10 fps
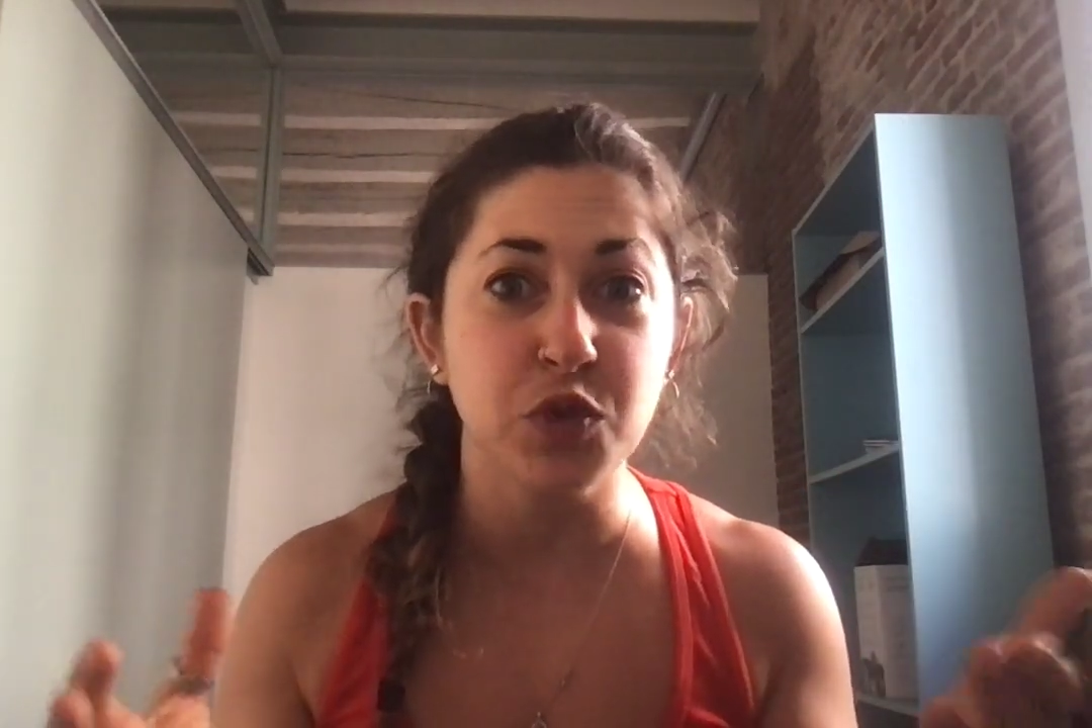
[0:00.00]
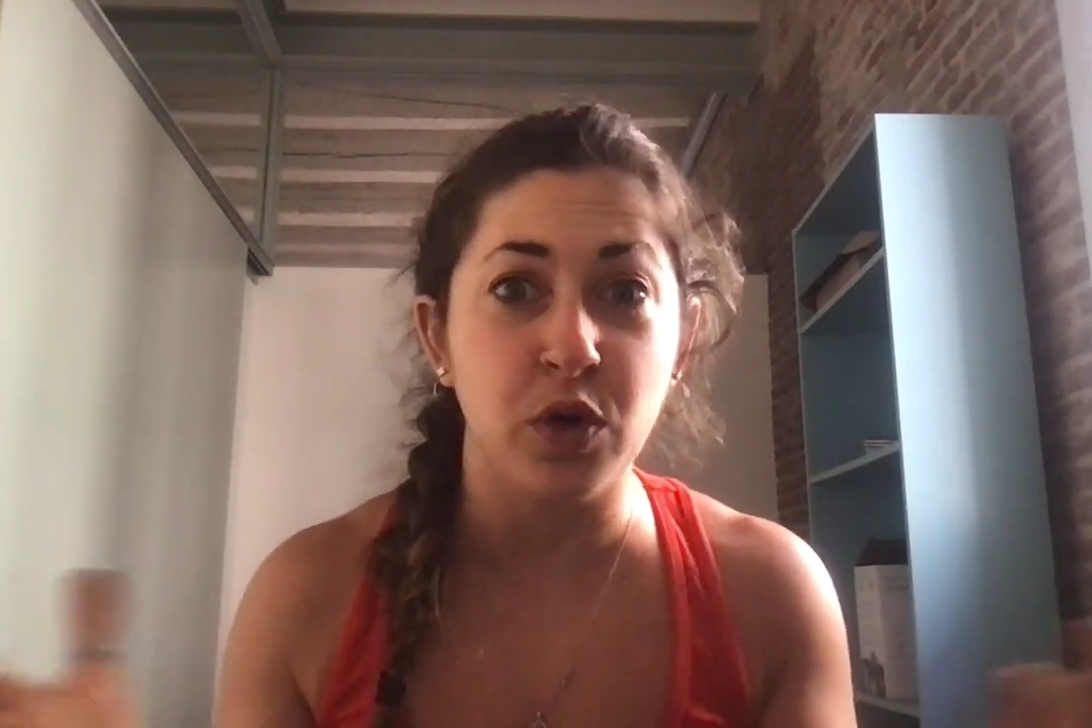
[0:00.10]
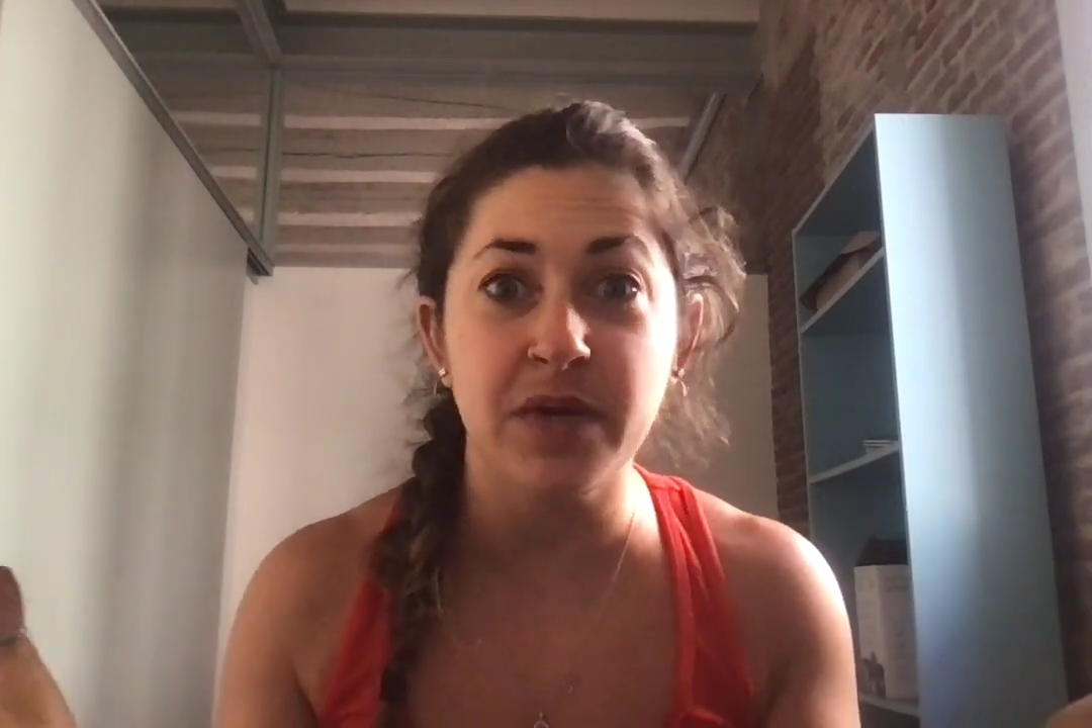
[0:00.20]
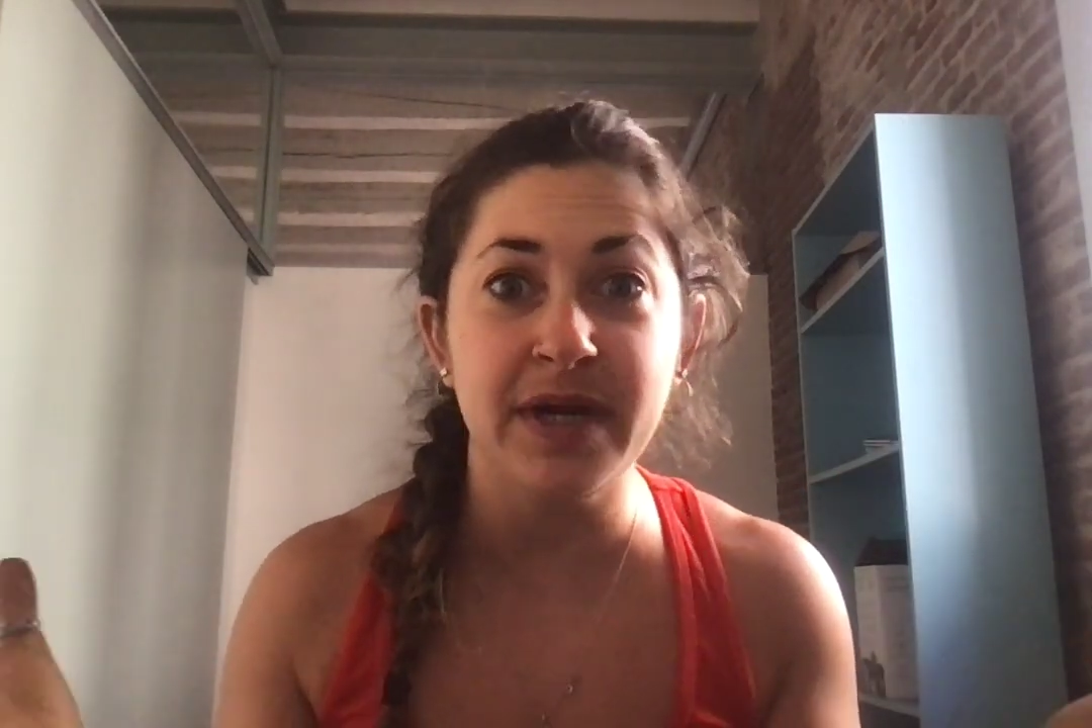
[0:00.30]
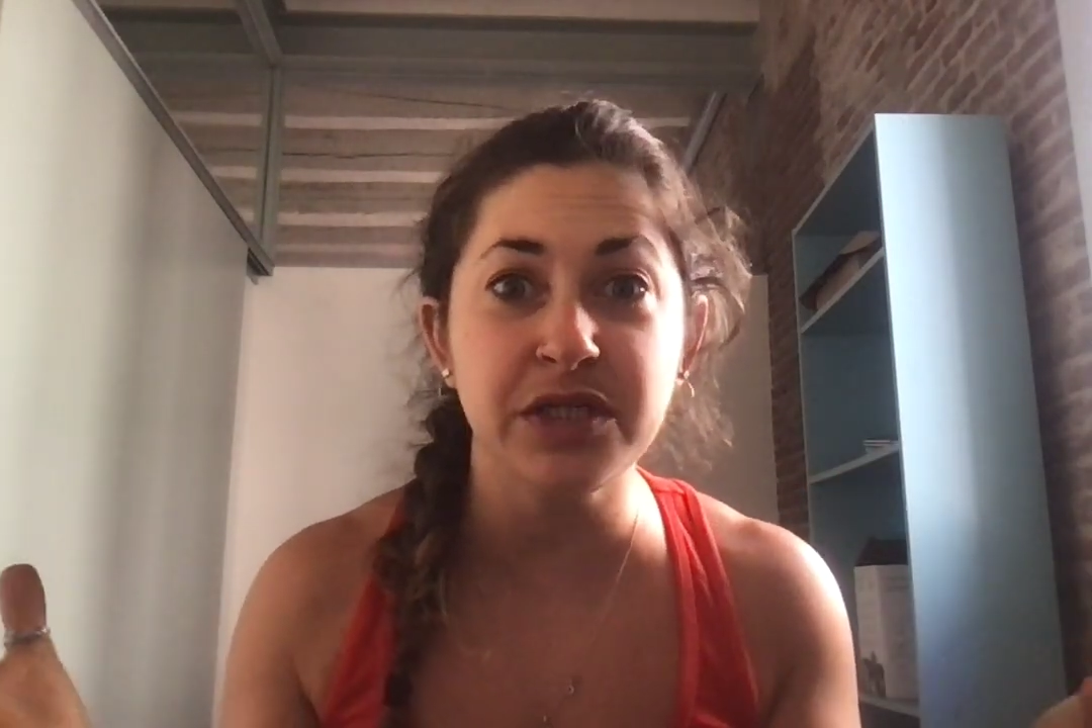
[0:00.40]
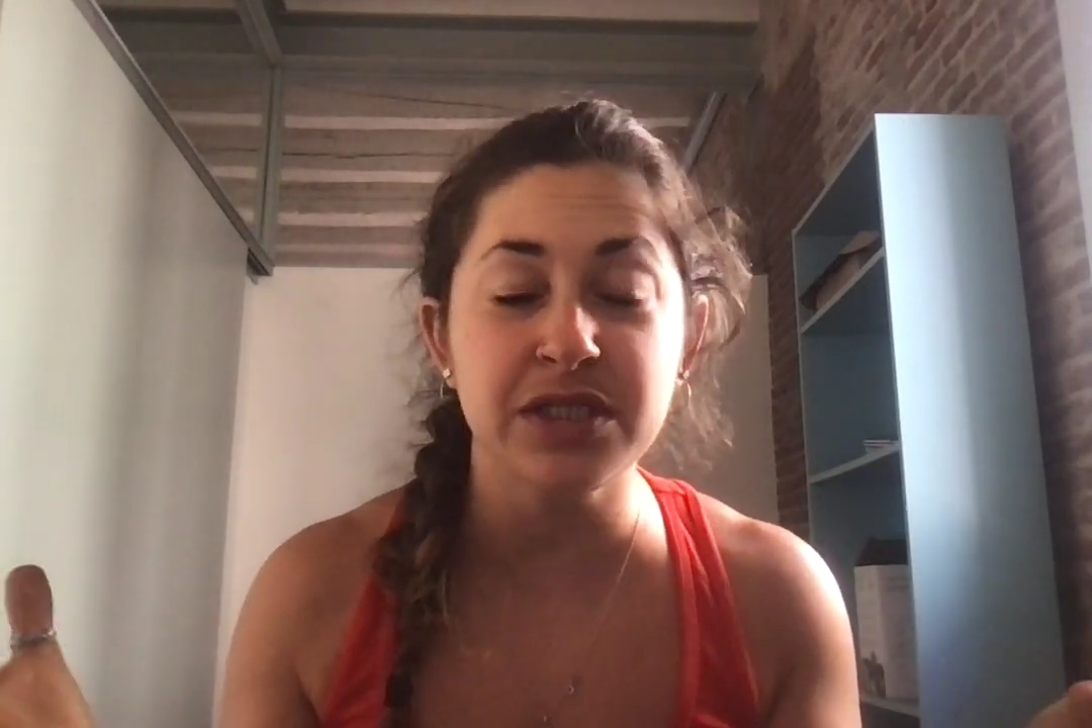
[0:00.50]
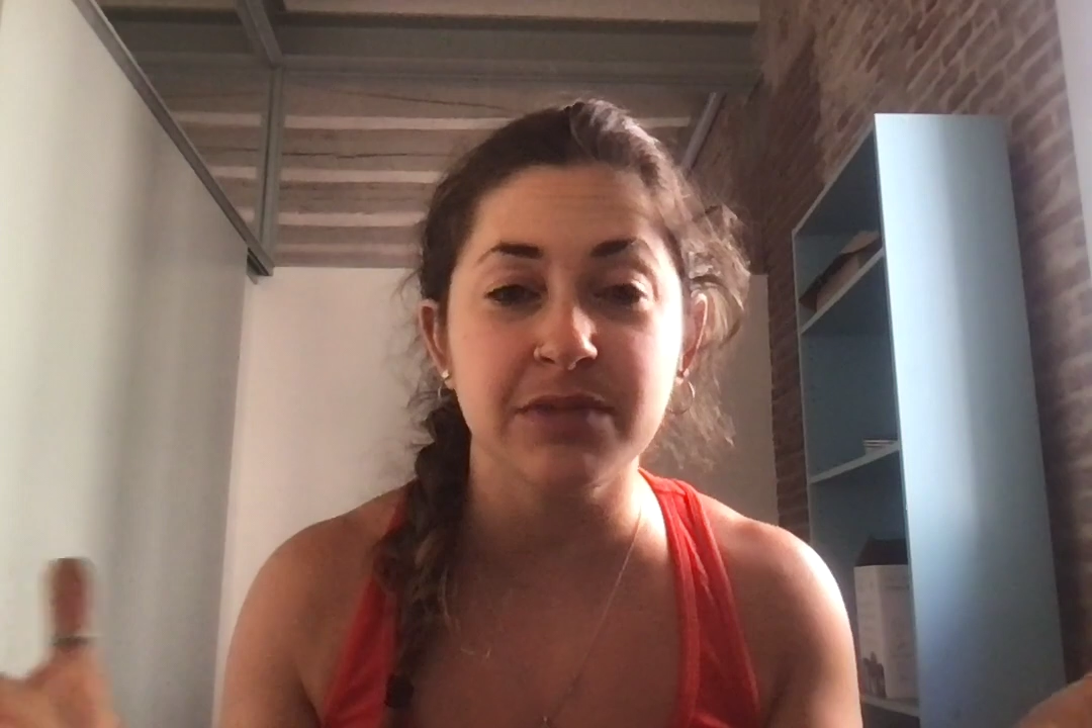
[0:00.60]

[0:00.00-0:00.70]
20 pages,